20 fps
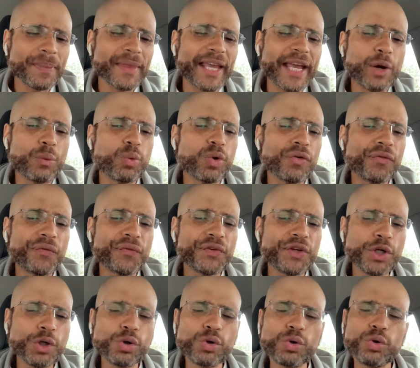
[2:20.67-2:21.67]
It will
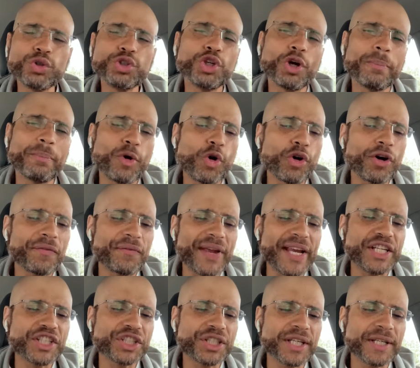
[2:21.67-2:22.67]
fuel your
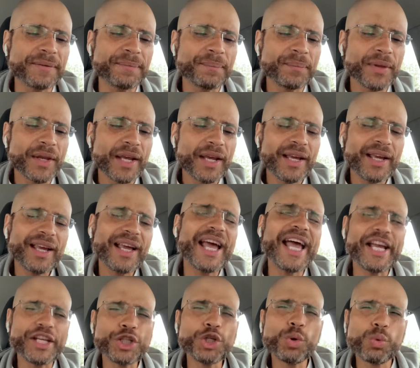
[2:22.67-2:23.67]
motivation
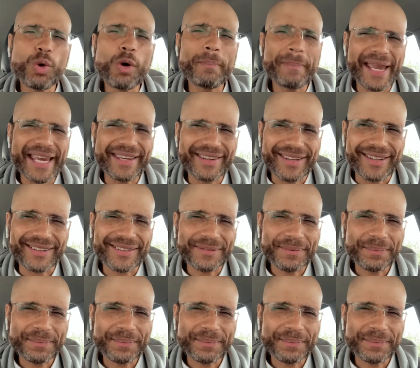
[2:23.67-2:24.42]
and you will make it.